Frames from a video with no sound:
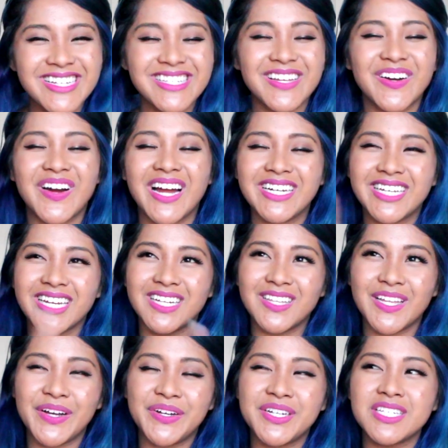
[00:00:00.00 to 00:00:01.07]
So I'd get a
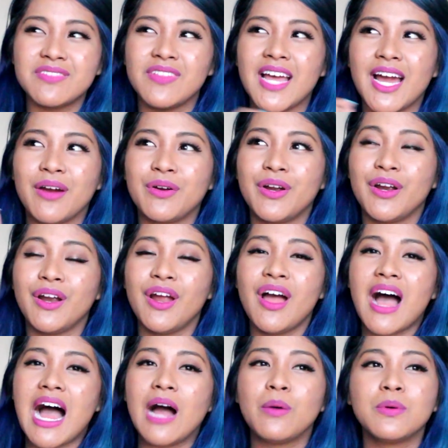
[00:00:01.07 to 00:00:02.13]
lotus flower.
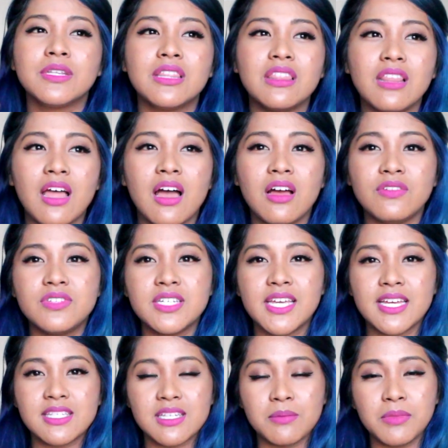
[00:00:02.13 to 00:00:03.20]
I would love to
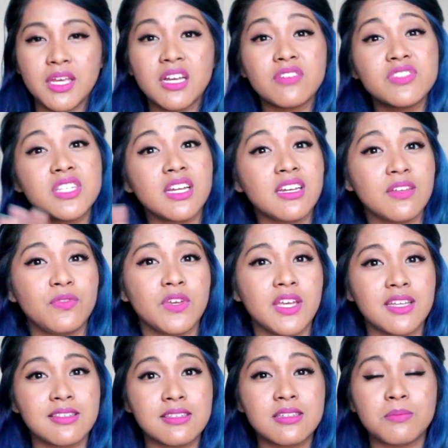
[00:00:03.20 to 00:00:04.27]
get something of
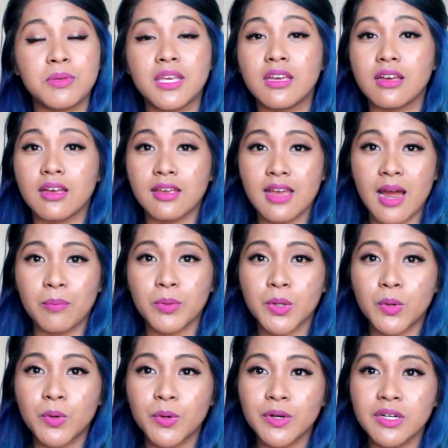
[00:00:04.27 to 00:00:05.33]
significance to being a
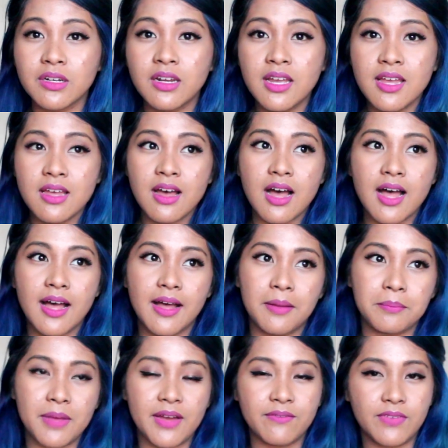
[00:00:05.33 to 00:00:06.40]
Capricorn.
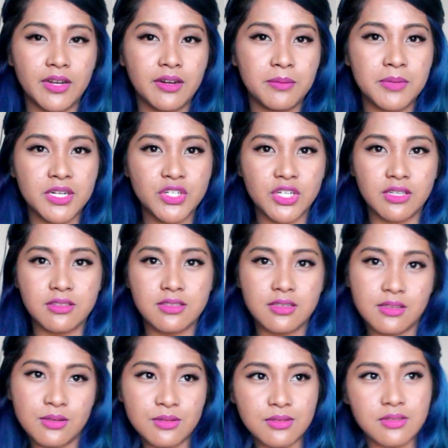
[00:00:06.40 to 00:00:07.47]
I'm very much
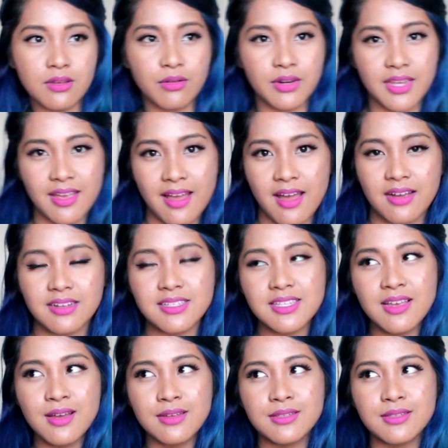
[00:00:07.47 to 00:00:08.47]
into zodiacs.